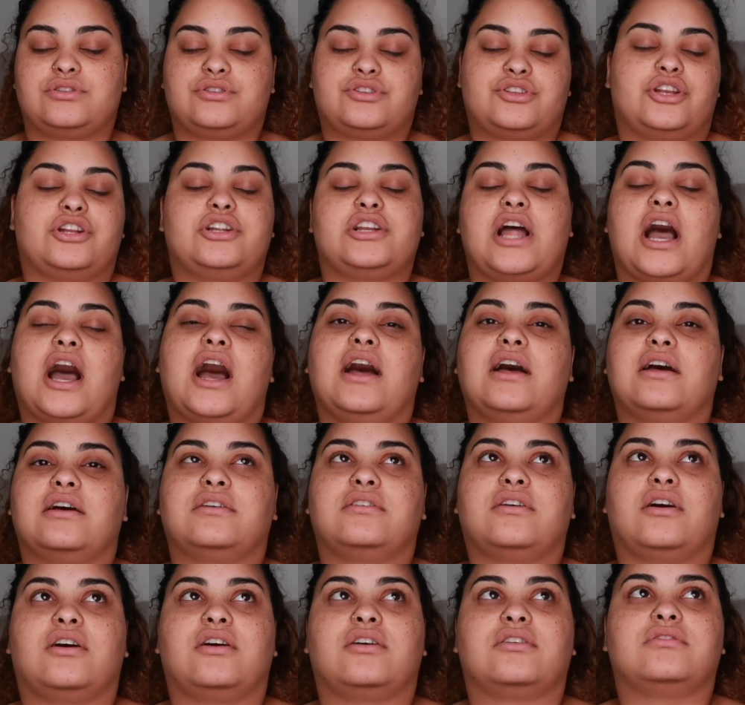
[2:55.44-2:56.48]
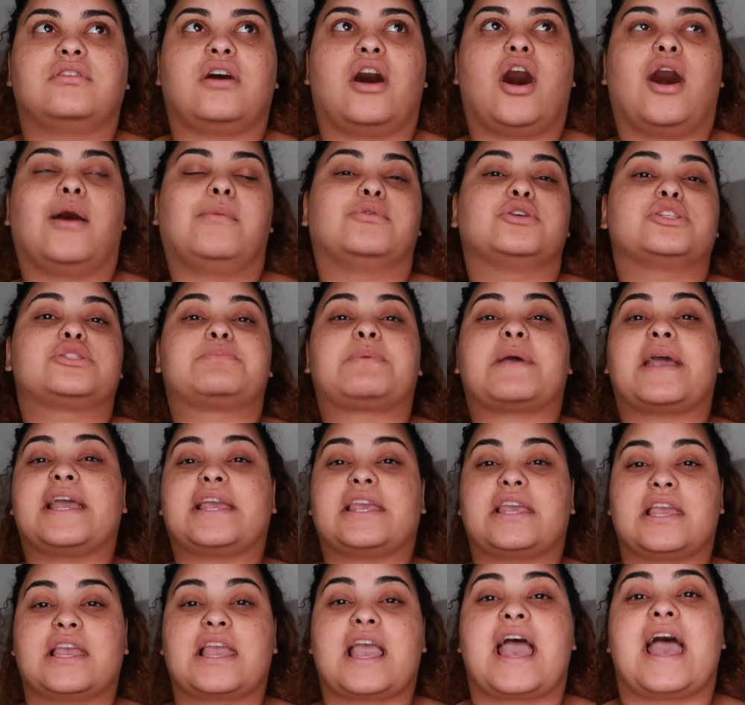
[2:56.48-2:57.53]
you're not almost
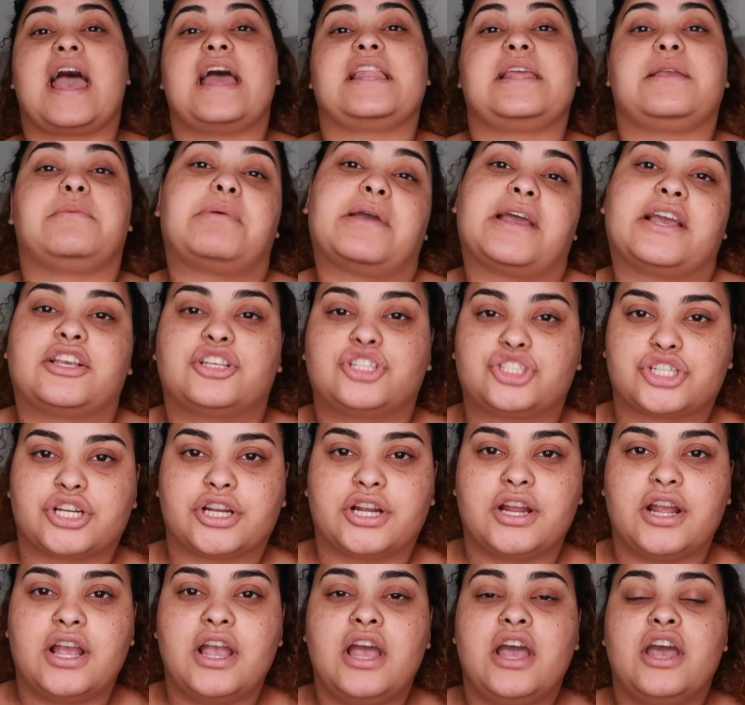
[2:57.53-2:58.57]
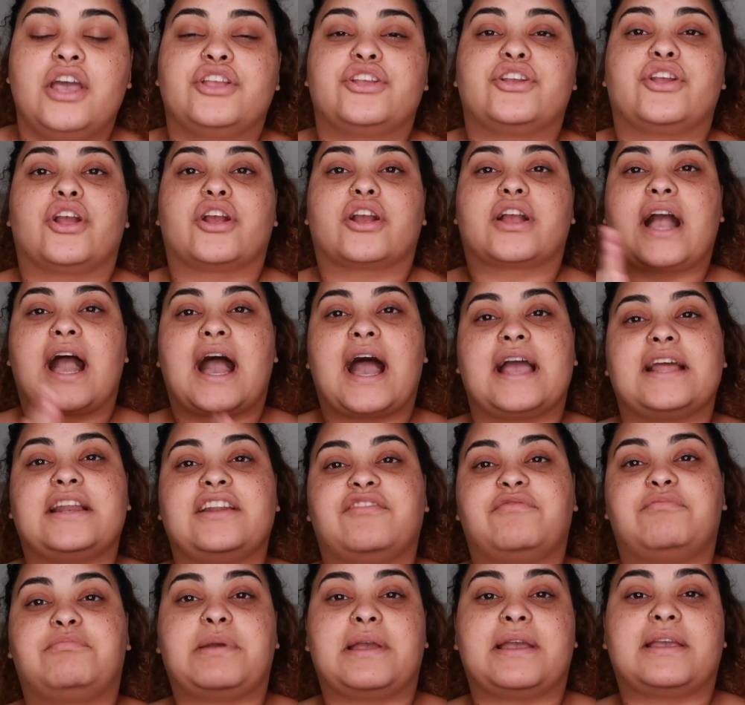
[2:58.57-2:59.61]
picking any picture. You're
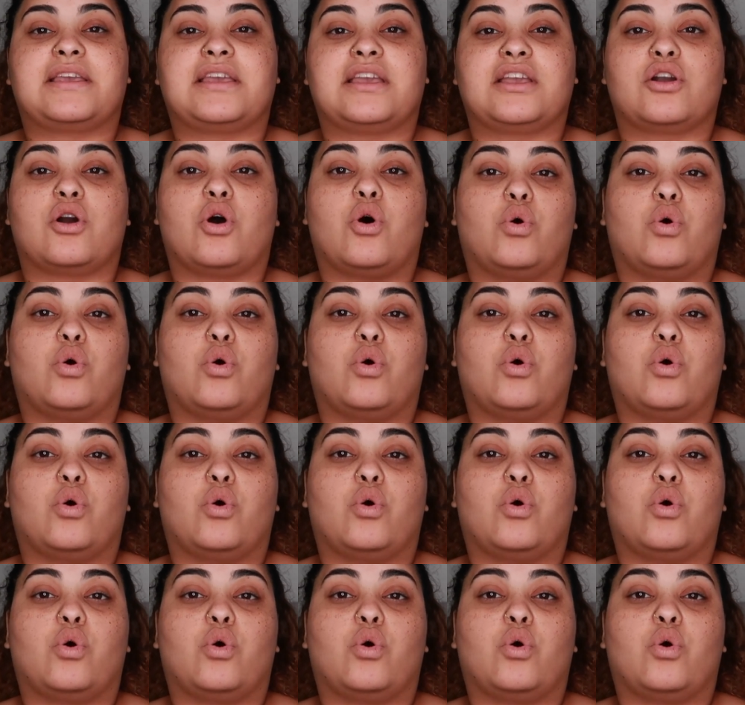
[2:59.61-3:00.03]
kind of picking